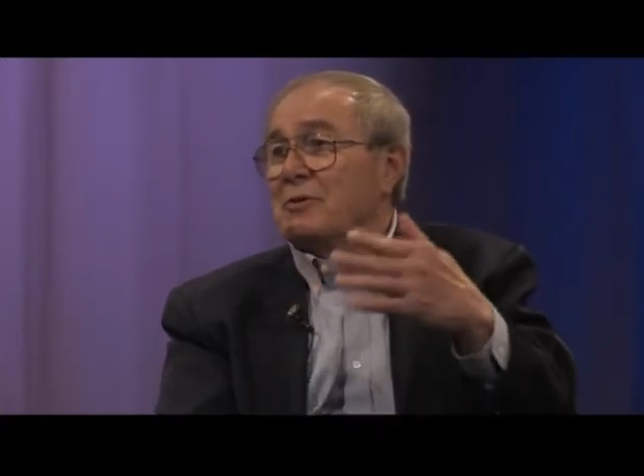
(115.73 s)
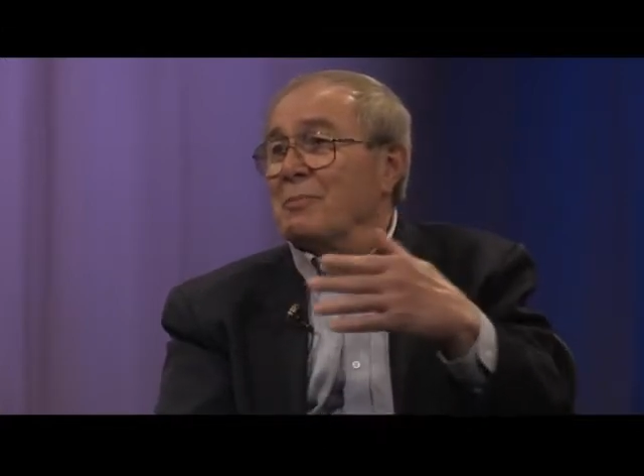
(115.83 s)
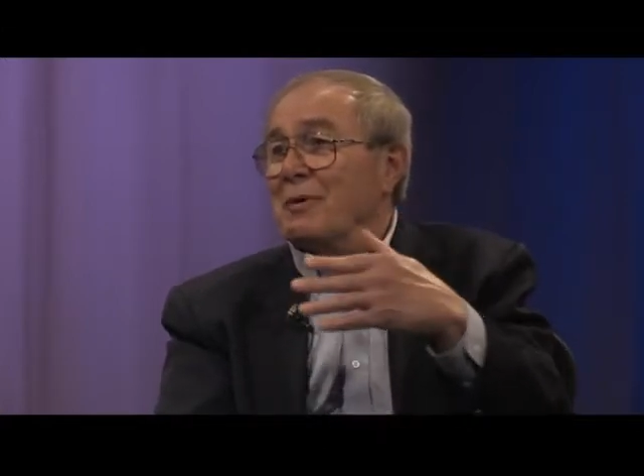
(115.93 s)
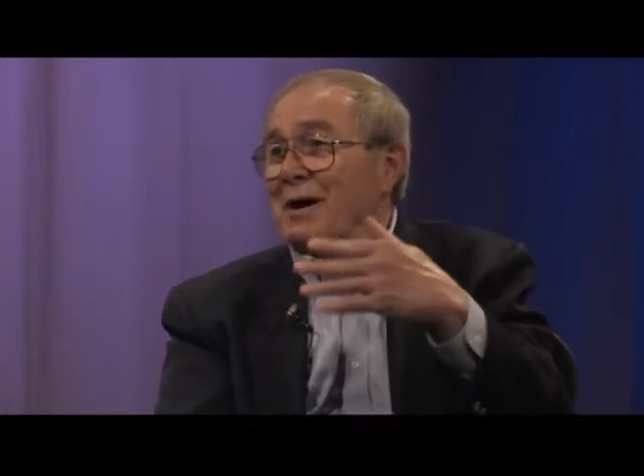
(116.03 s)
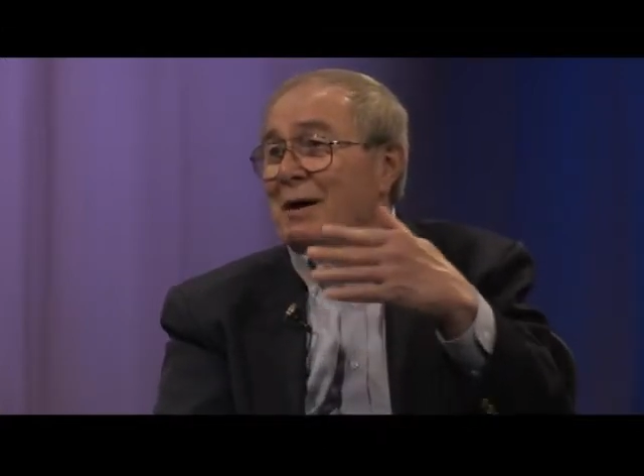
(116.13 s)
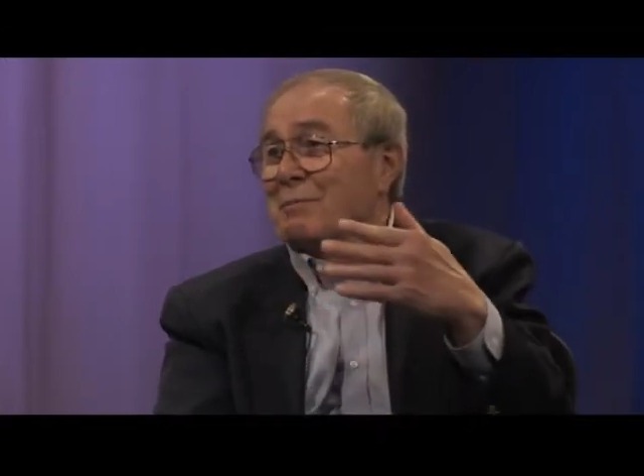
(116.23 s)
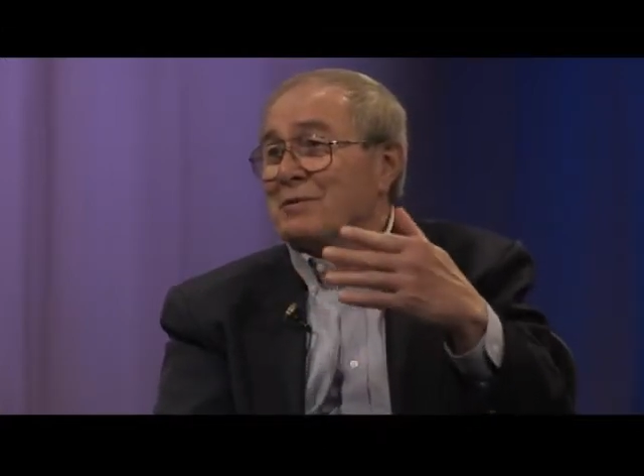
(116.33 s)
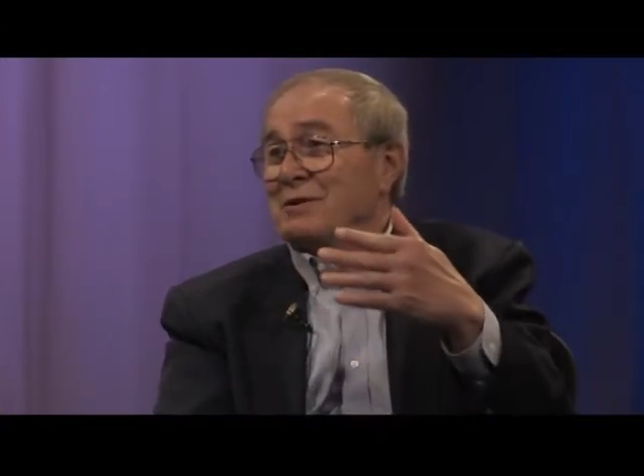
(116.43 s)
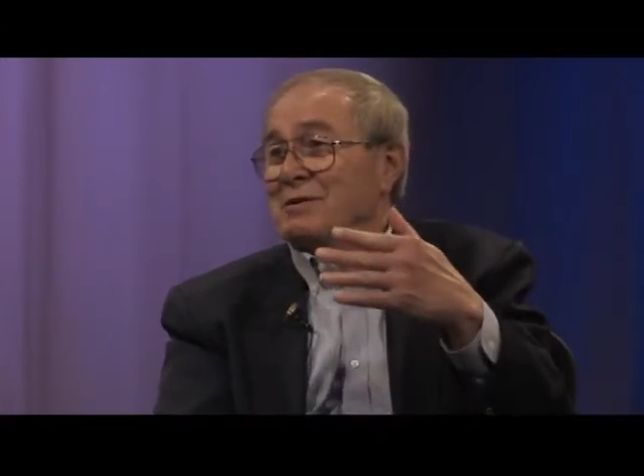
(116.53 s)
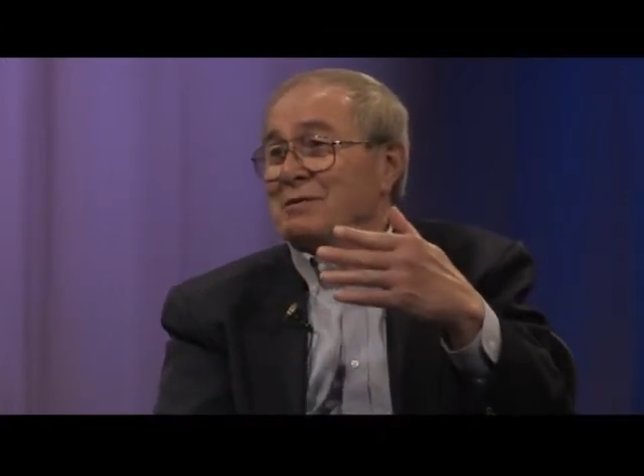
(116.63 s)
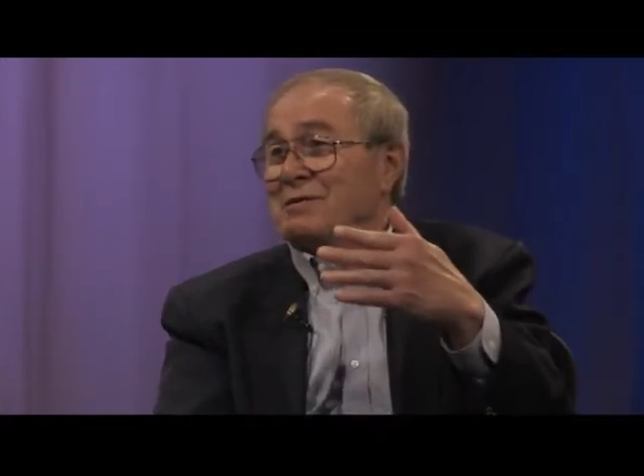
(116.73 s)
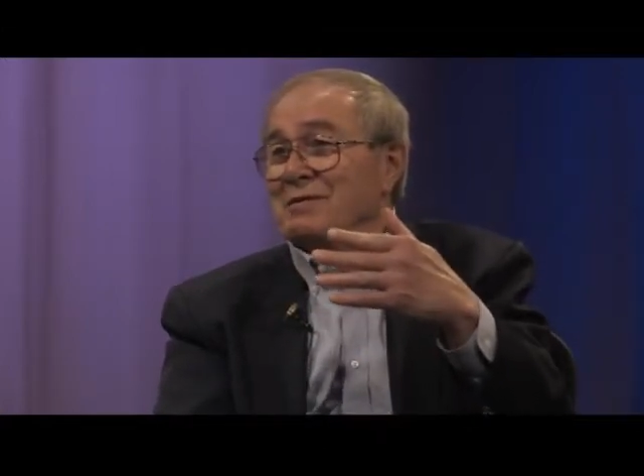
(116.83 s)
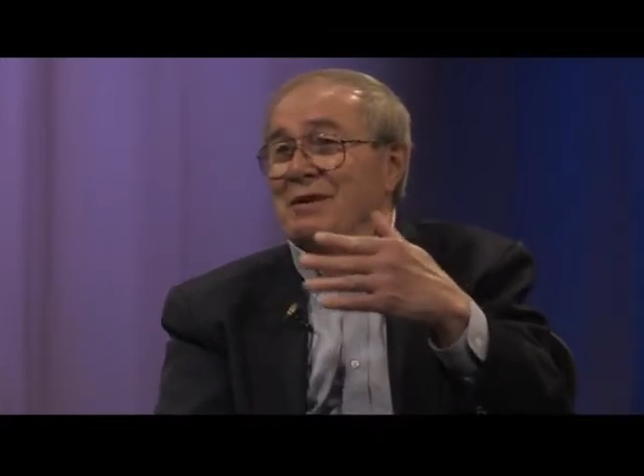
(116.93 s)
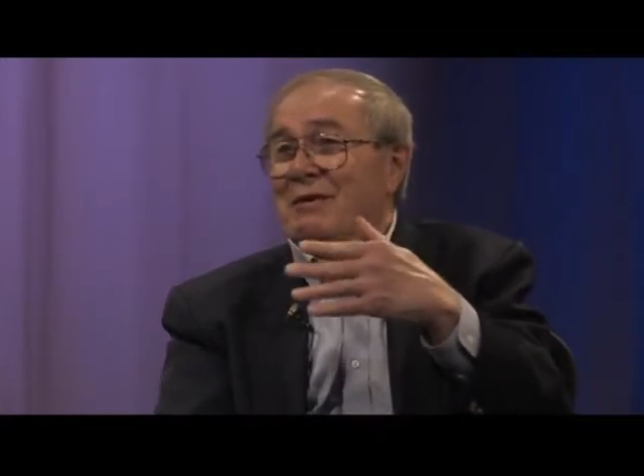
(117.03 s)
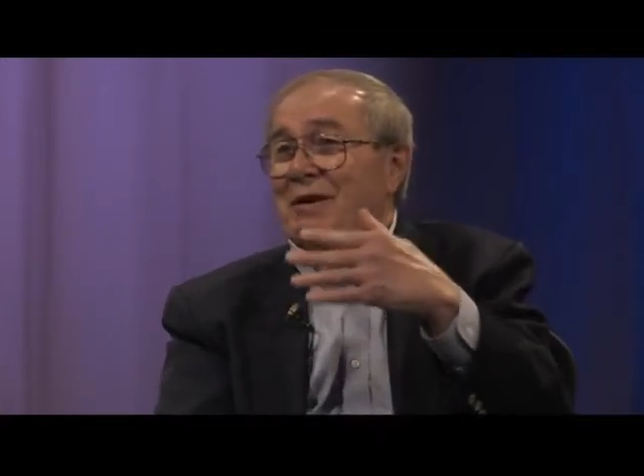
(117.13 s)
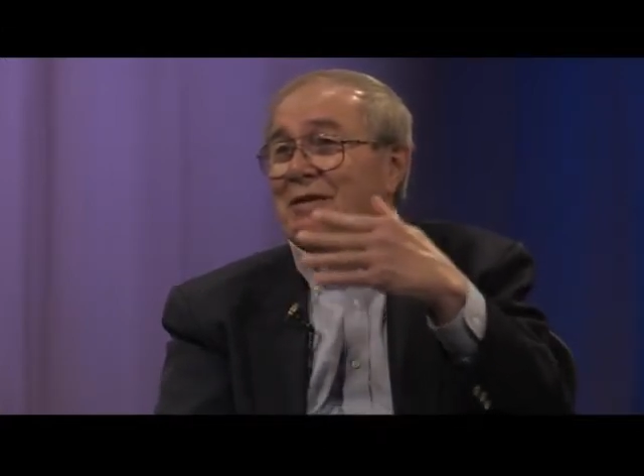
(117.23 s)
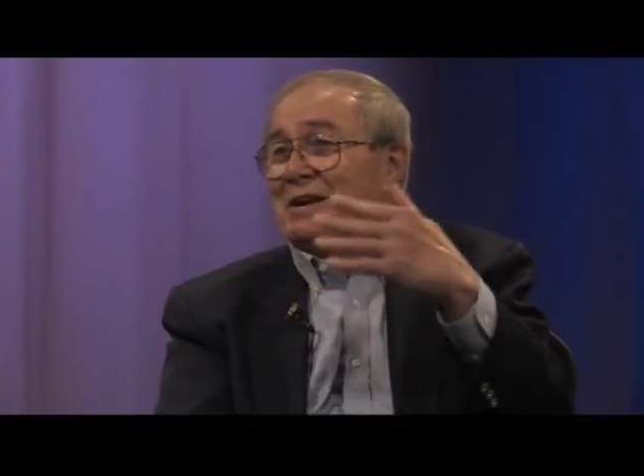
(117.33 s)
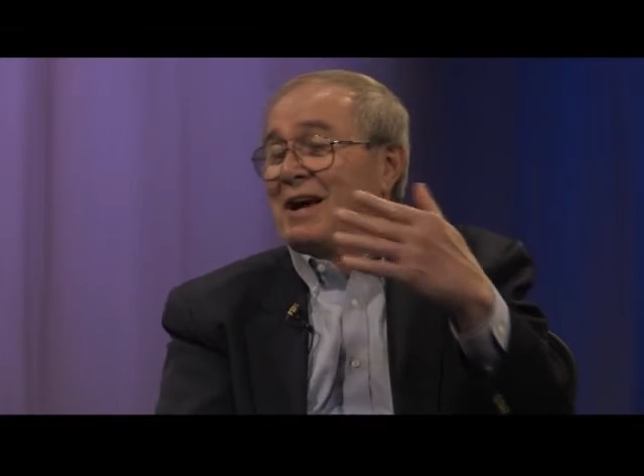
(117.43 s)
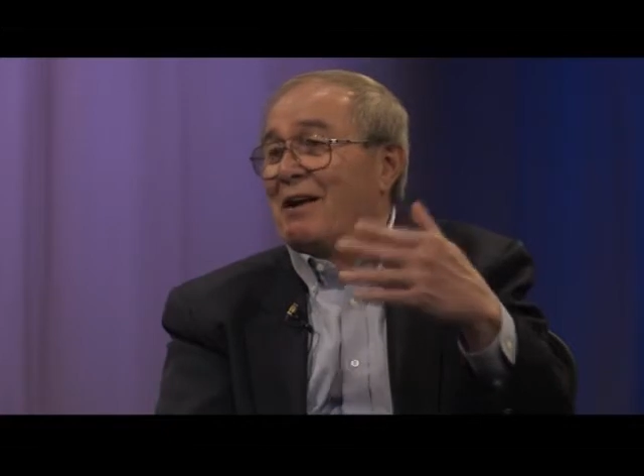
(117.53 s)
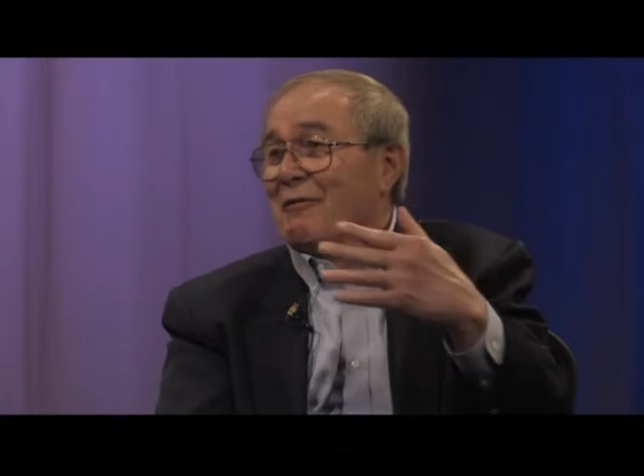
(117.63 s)
perhaps, in you know, in
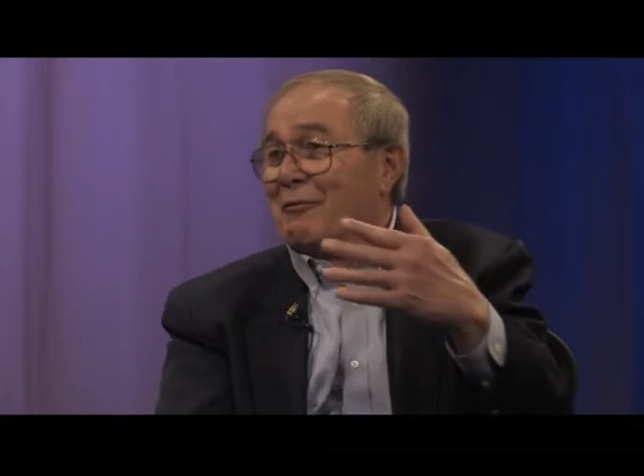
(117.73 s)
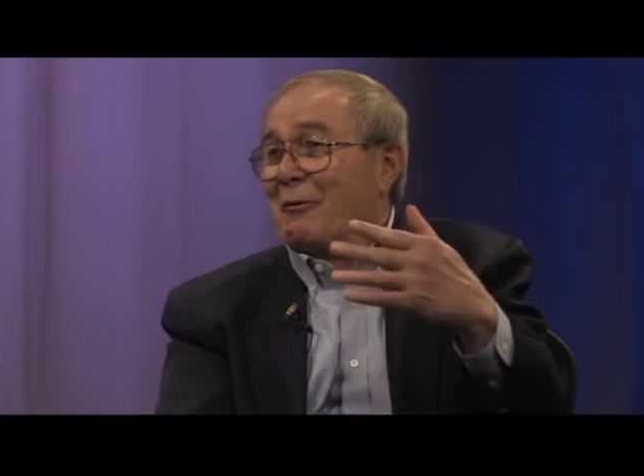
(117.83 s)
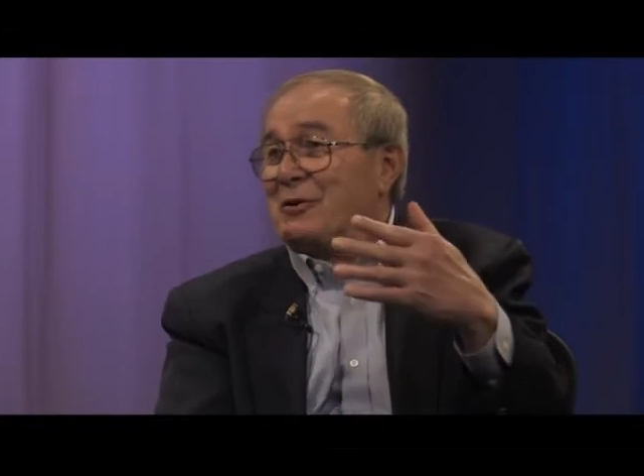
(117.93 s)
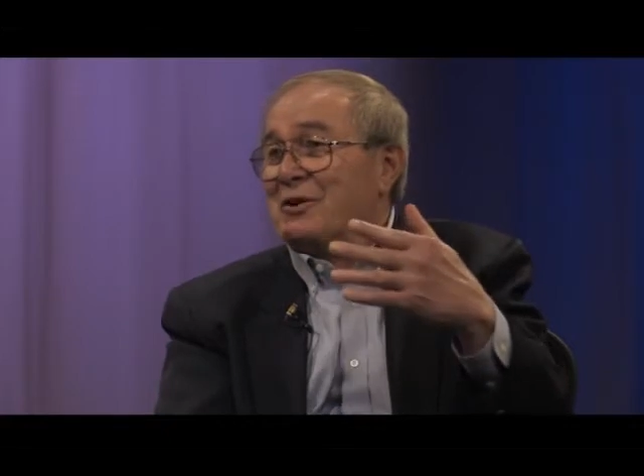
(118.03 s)
California